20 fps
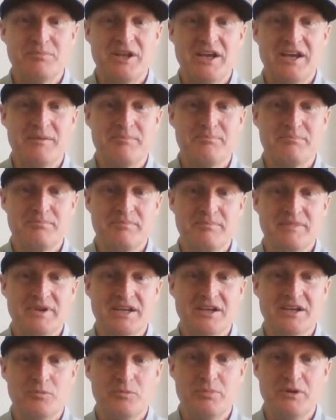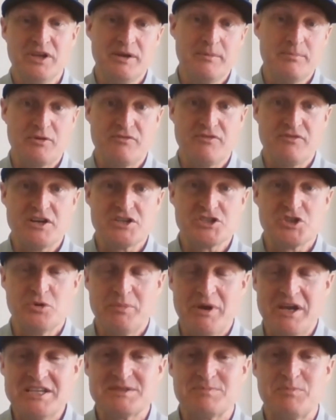play
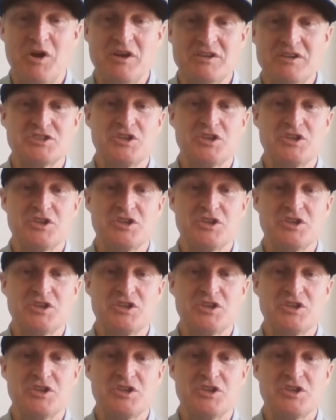professional baseball.